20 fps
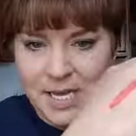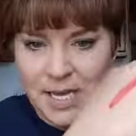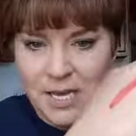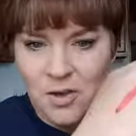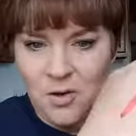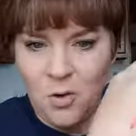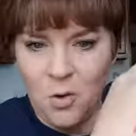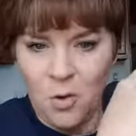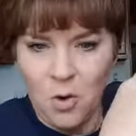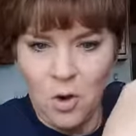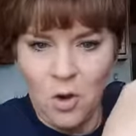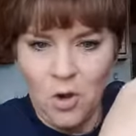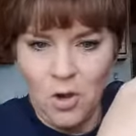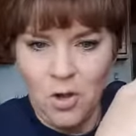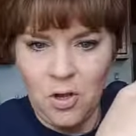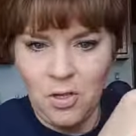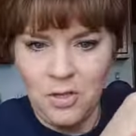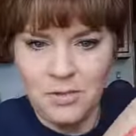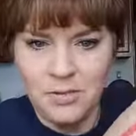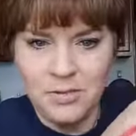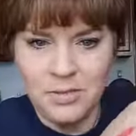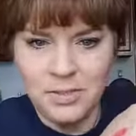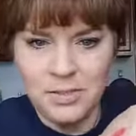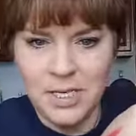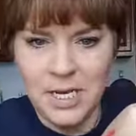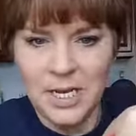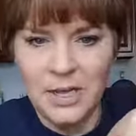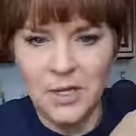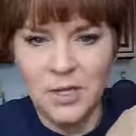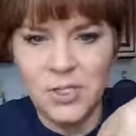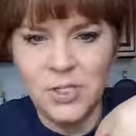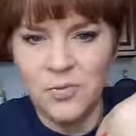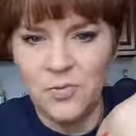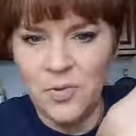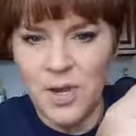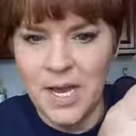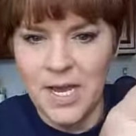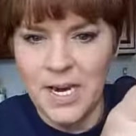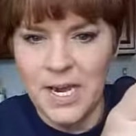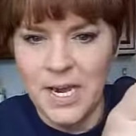like, coral. It looks
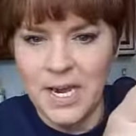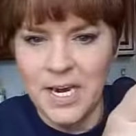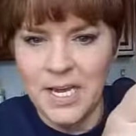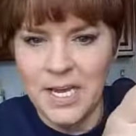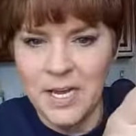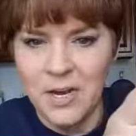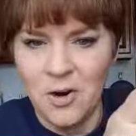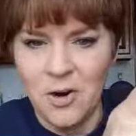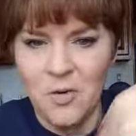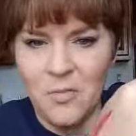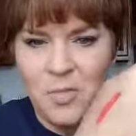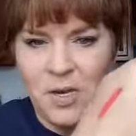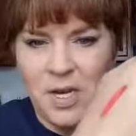red on here,